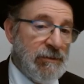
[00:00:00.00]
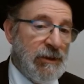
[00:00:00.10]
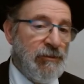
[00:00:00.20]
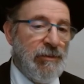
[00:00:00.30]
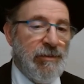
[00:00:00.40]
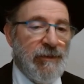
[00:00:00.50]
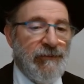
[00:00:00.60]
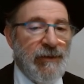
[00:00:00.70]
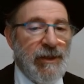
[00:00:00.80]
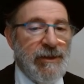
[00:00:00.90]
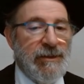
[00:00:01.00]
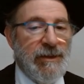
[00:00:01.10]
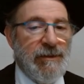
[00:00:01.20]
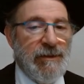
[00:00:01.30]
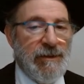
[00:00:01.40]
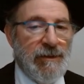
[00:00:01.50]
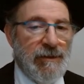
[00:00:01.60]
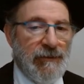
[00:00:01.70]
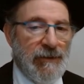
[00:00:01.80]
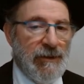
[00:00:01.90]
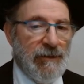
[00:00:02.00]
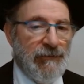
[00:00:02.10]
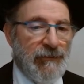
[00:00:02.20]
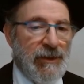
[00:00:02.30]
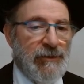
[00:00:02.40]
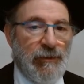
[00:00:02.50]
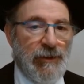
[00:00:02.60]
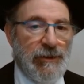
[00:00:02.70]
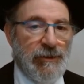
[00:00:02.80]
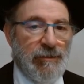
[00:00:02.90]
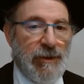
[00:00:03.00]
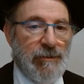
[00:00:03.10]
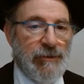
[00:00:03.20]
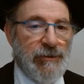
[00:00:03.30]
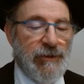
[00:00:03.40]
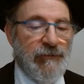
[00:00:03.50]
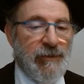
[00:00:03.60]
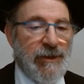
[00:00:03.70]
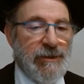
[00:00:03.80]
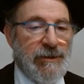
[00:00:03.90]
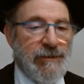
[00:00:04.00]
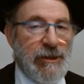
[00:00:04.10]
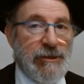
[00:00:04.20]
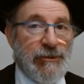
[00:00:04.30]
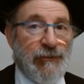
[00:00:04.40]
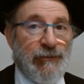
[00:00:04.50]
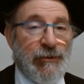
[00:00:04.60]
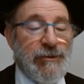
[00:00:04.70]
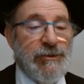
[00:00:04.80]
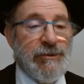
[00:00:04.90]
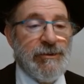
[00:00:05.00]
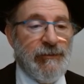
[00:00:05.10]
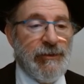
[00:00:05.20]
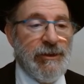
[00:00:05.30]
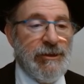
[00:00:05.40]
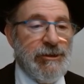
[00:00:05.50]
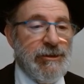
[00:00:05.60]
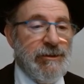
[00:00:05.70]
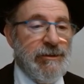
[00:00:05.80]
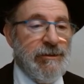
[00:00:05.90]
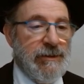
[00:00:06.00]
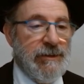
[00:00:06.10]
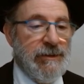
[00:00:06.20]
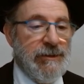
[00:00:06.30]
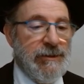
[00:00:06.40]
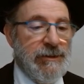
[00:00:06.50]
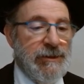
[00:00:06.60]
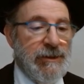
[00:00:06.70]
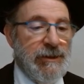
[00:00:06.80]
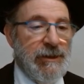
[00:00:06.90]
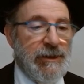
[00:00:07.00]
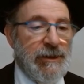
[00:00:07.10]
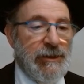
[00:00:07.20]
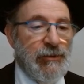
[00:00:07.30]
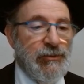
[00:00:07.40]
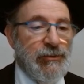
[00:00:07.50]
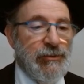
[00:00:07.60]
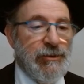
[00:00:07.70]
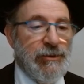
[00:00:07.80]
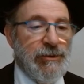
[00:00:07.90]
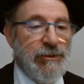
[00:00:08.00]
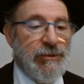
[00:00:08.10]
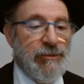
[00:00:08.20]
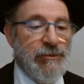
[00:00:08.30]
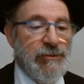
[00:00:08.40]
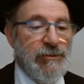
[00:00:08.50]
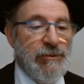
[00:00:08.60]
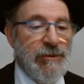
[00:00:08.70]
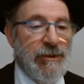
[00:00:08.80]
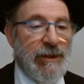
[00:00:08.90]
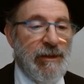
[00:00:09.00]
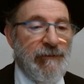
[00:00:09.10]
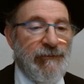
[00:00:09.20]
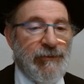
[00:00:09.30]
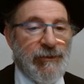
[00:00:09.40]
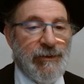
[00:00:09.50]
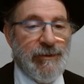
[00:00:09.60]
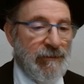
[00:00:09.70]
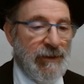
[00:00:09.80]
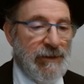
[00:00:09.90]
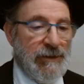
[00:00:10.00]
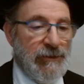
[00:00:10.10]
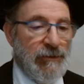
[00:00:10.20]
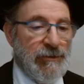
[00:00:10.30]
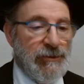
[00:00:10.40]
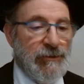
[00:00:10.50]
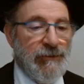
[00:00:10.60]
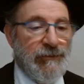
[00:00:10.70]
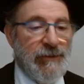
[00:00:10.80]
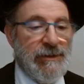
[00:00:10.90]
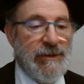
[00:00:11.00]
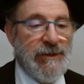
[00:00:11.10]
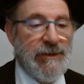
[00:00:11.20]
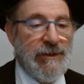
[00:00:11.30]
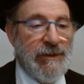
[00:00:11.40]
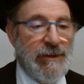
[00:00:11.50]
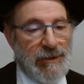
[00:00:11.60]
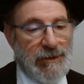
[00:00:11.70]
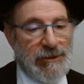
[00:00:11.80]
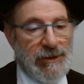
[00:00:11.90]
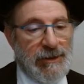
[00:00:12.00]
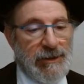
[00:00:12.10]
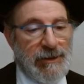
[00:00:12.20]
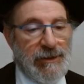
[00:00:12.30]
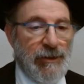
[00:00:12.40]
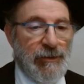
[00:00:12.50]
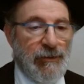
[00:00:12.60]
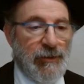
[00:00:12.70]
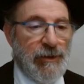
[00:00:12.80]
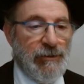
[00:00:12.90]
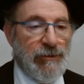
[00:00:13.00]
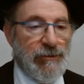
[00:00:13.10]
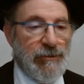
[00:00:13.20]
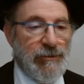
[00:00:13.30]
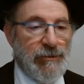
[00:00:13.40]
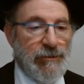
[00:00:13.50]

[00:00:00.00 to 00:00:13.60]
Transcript: it will be a flight and the threat will not be able to give mate. So first variation is rook to a4. That is also threatening a check. We go